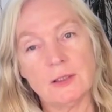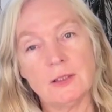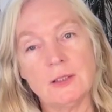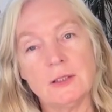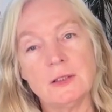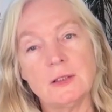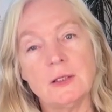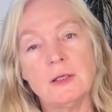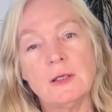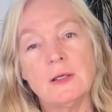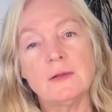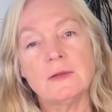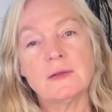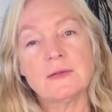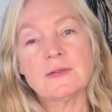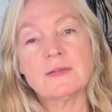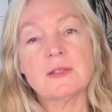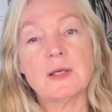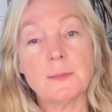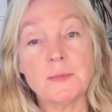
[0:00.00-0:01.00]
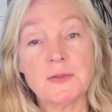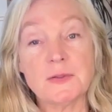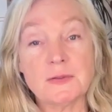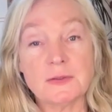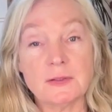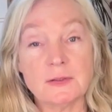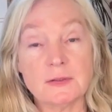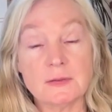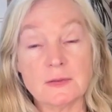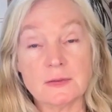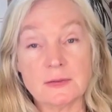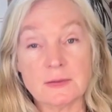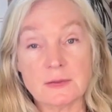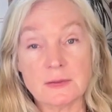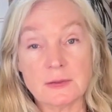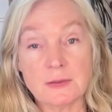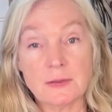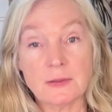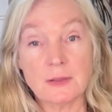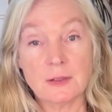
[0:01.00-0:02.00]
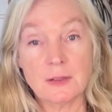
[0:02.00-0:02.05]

in the substance,